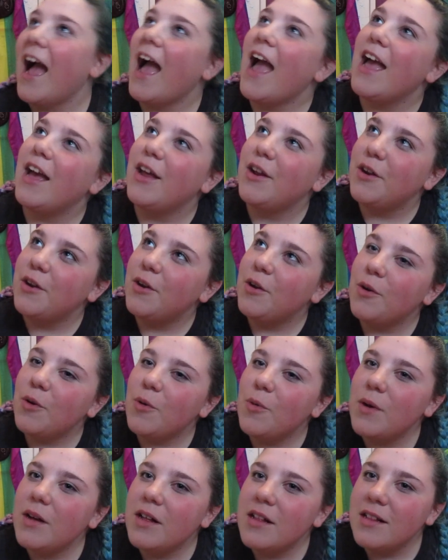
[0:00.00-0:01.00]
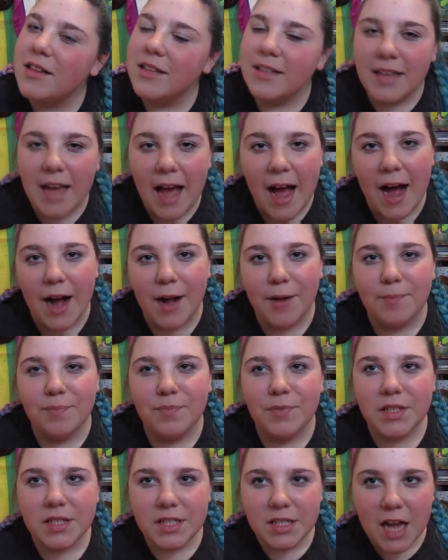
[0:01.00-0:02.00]
And, well, yeah,
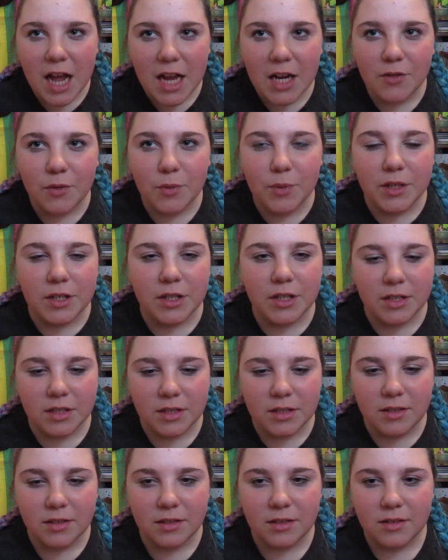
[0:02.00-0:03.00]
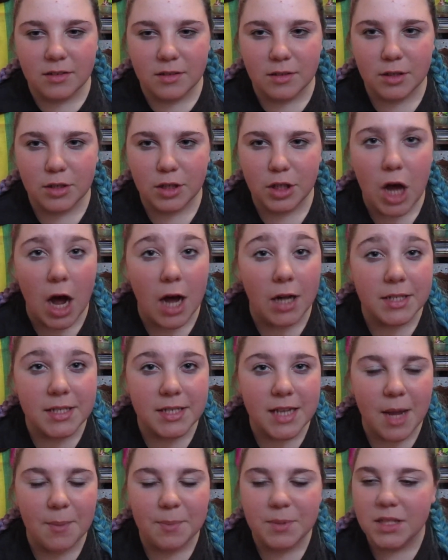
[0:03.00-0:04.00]
it's kind of a weird
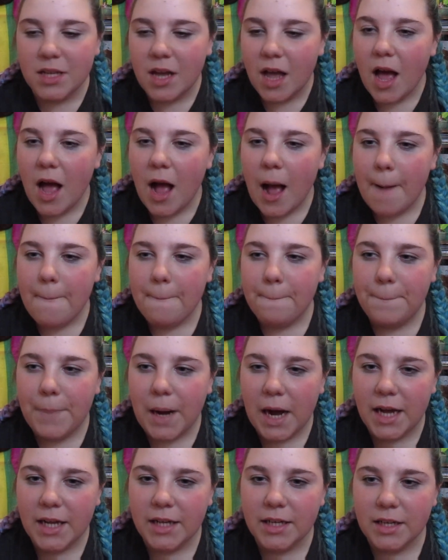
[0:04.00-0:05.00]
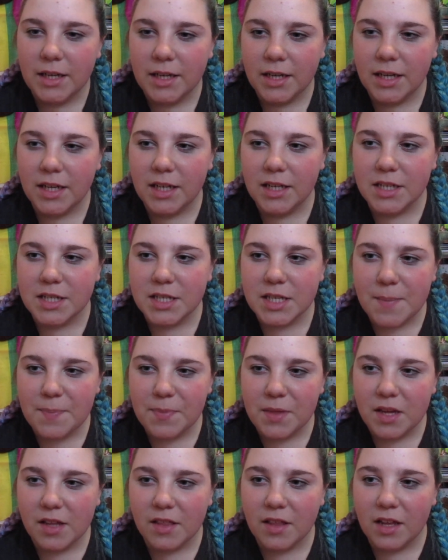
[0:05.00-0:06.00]
concept, but it is
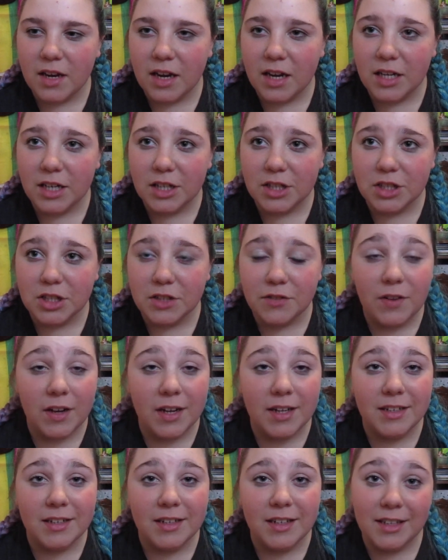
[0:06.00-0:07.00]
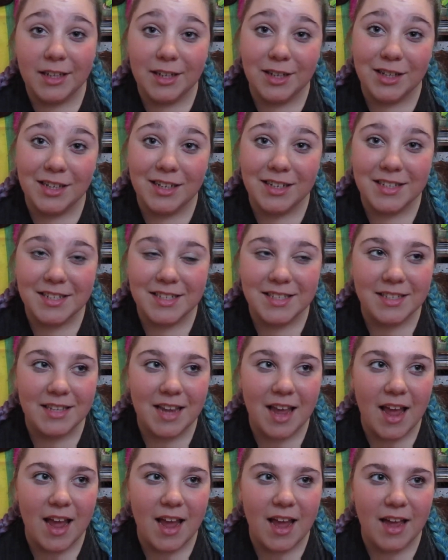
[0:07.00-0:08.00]
something that I actually find hilarious,
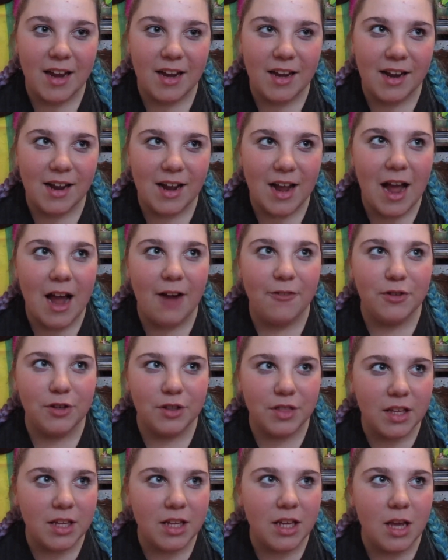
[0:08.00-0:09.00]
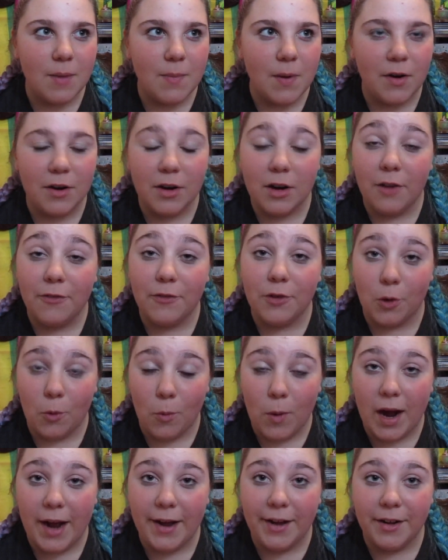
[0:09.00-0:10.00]
and after thinking about it after a
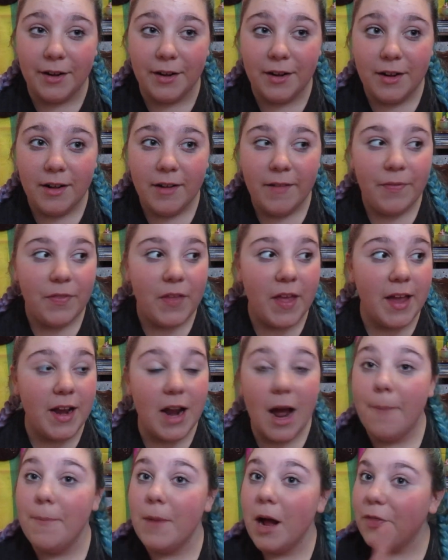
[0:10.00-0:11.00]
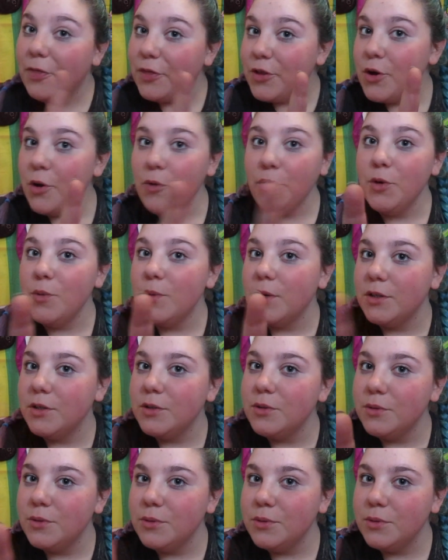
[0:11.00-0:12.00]
while, and I'm not the only one
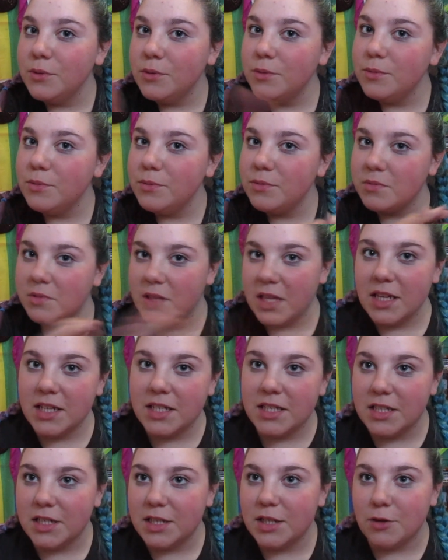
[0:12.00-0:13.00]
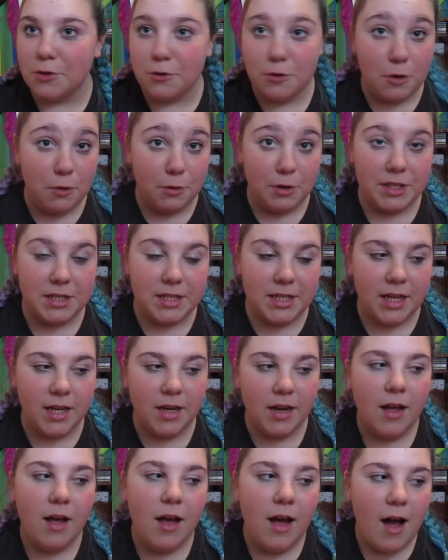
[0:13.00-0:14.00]
who thinks this or noticed
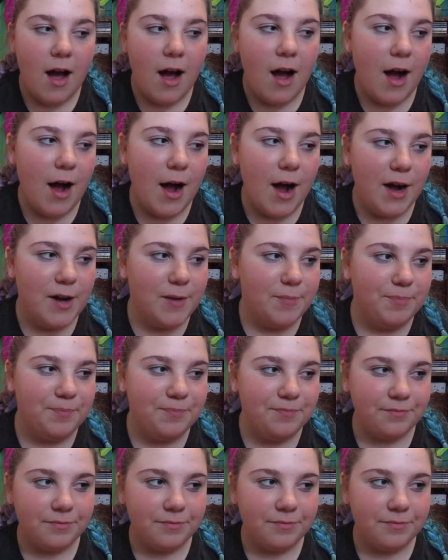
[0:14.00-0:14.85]
it, um,